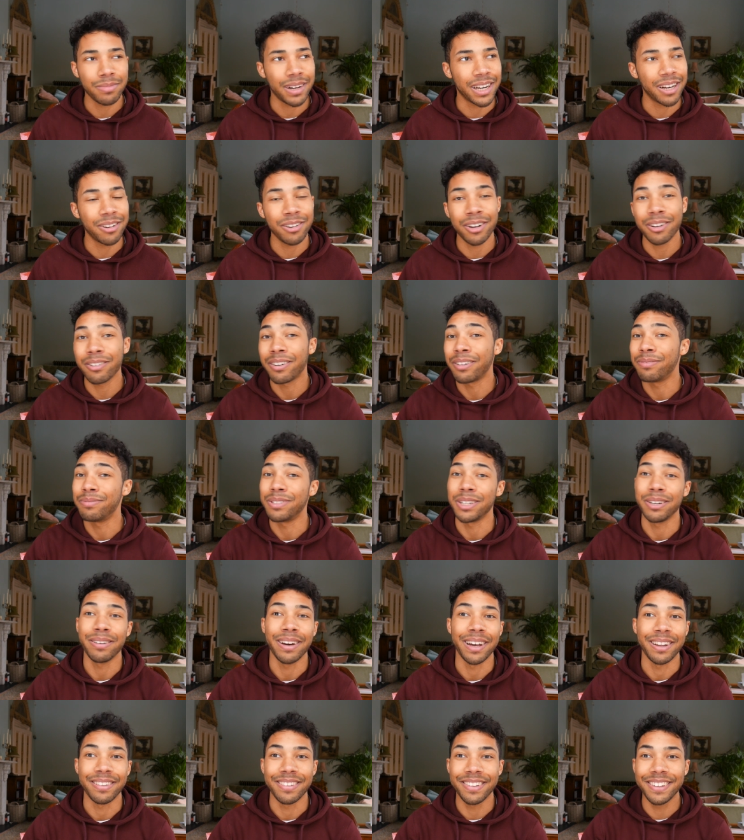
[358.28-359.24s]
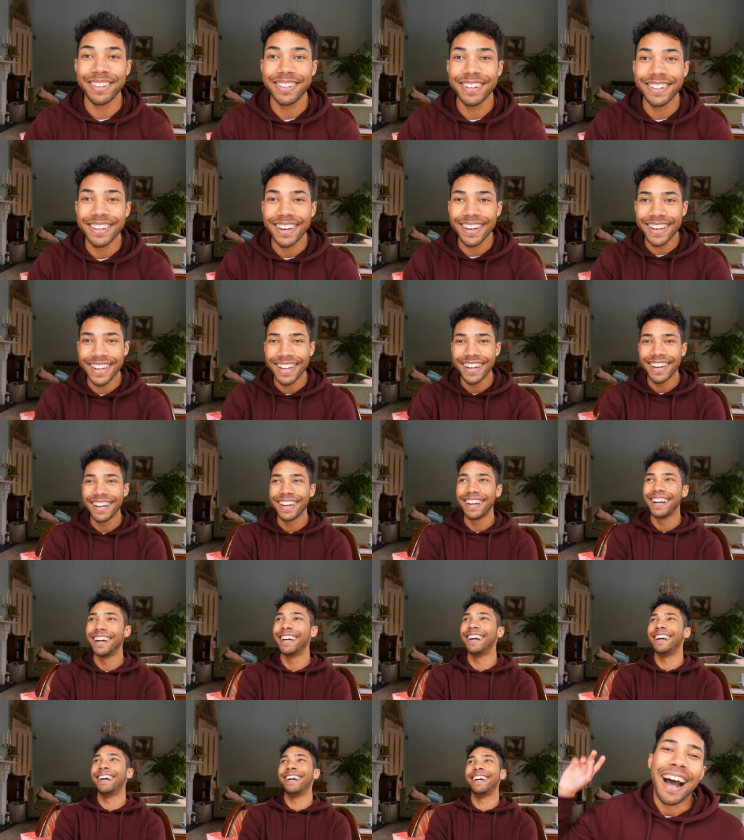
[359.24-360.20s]
don't know what I'm
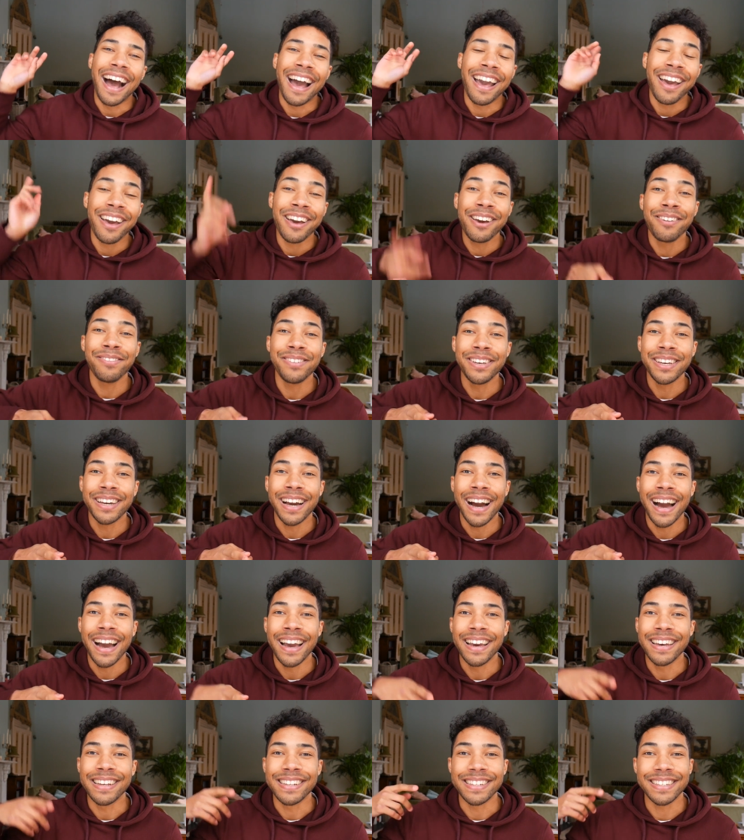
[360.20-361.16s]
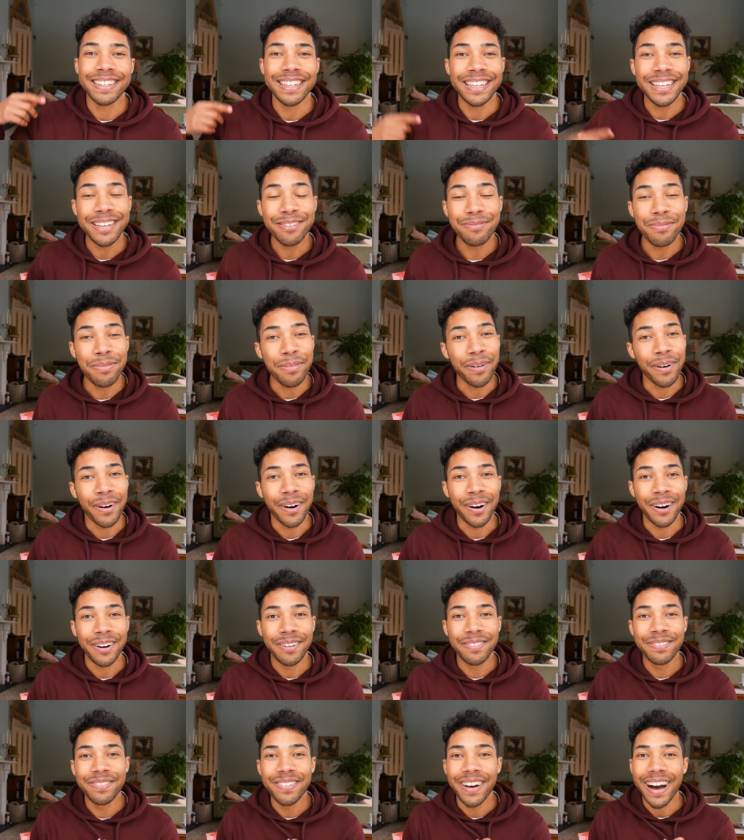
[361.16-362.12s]
doing. I hope you guys keep
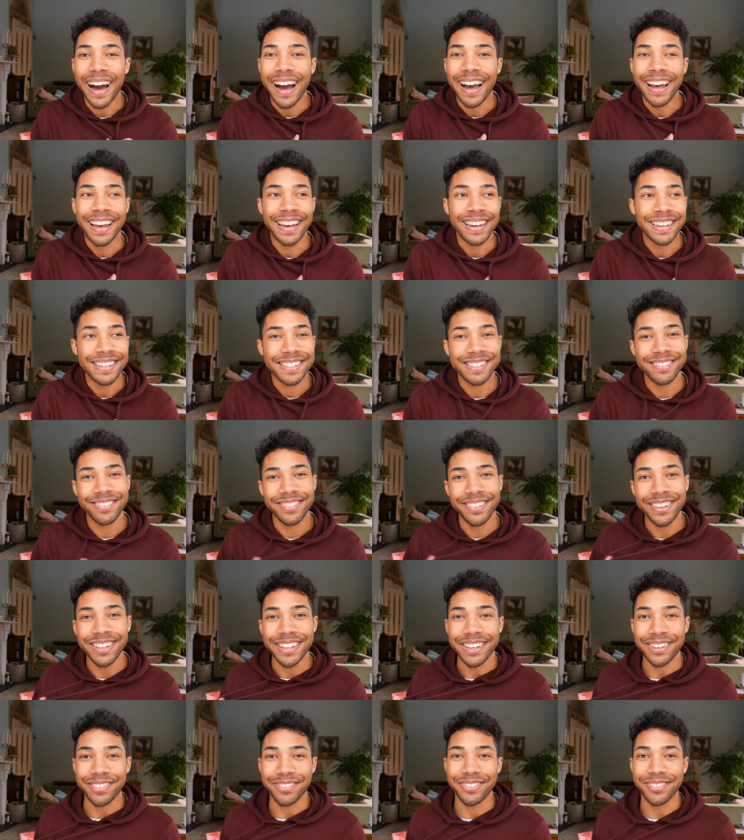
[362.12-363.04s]
warm. It's really